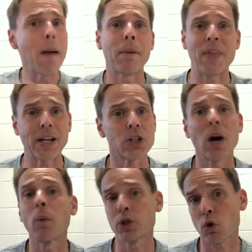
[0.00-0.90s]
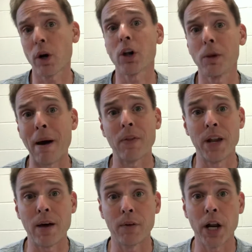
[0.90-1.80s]
But that's not what's critical about
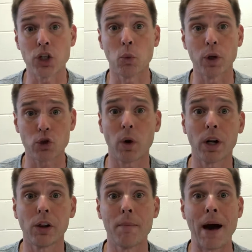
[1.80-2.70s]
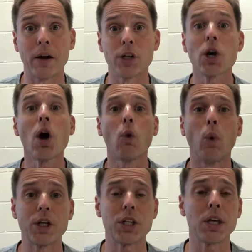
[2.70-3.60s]
the definition. What's critical about is
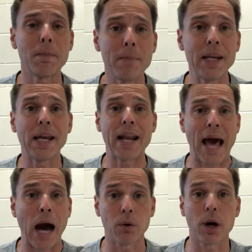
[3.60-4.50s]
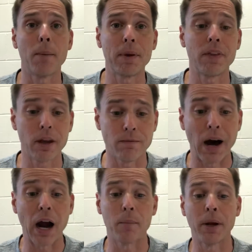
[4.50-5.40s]
what's the immediate outcome in the
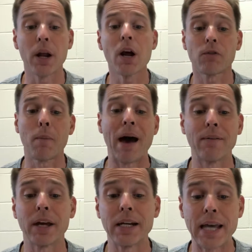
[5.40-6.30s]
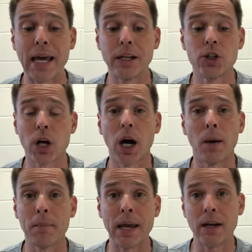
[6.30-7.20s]
environment from having engaged
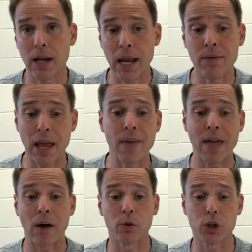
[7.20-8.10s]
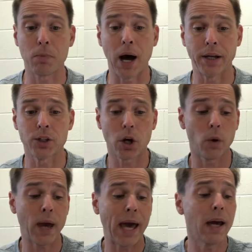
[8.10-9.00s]
in that response,
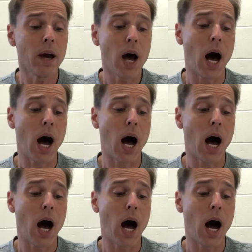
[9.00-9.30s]
okay?